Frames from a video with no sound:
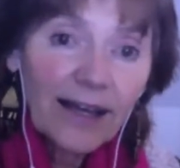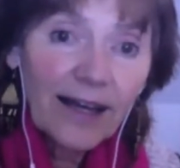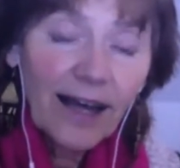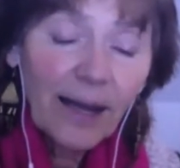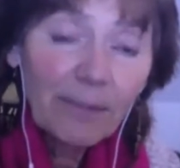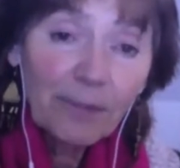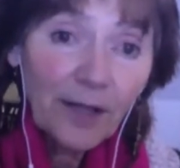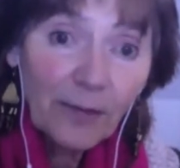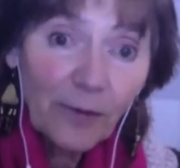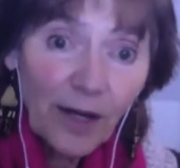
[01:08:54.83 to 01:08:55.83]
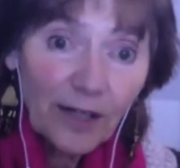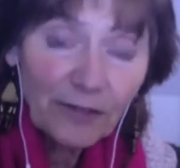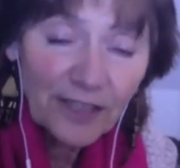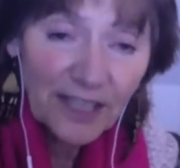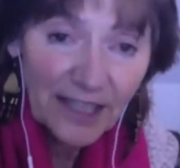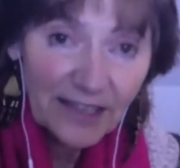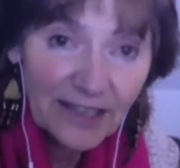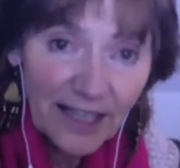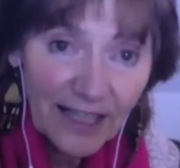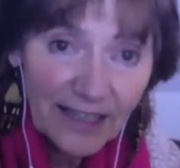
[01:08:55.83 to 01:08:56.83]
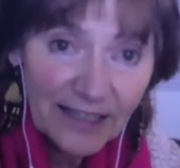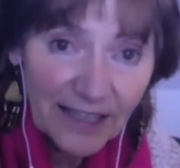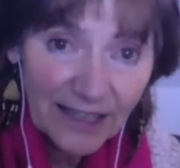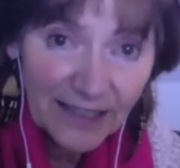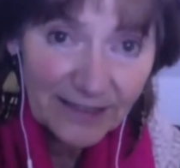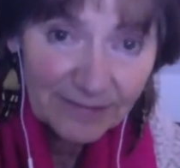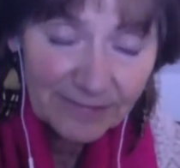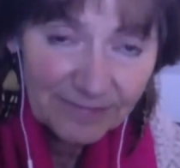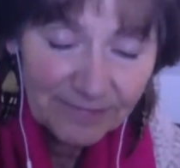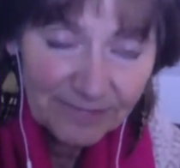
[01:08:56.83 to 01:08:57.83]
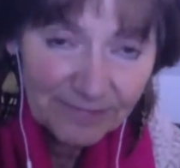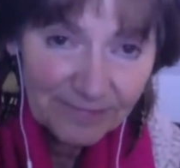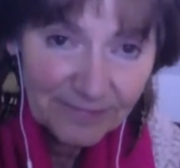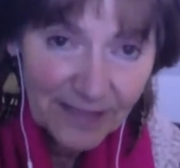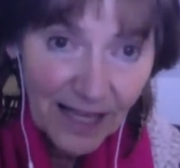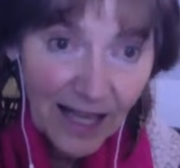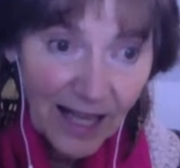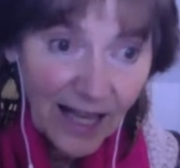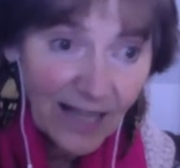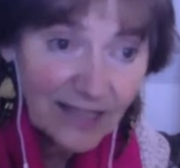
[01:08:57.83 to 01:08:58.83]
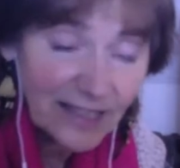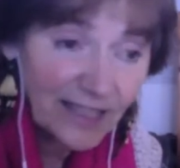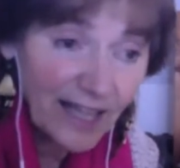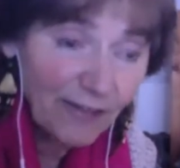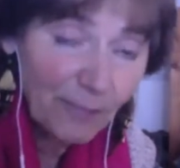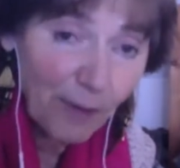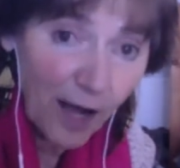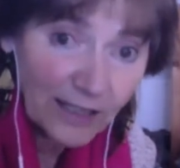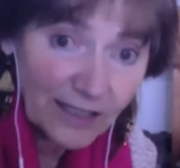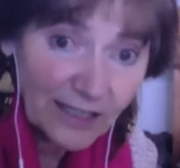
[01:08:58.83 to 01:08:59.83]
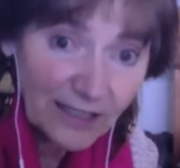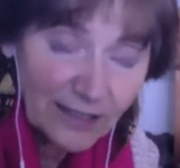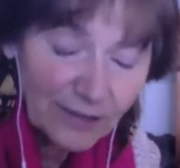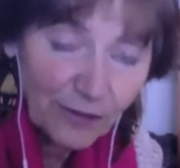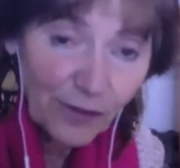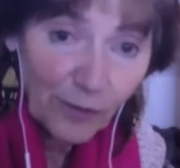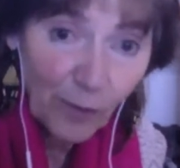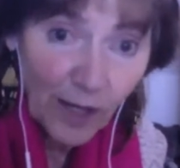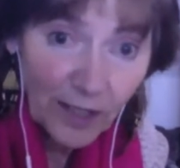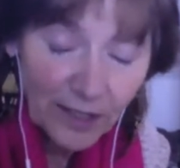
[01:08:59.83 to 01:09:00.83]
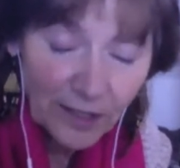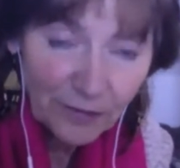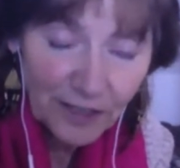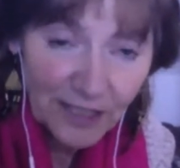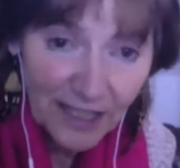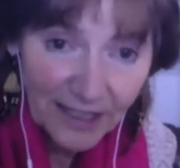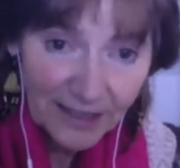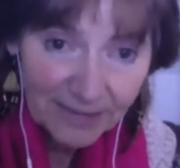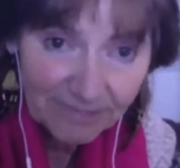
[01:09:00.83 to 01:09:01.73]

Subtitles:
I put on water for tea because I like tea. I still have a pot for the water for tea.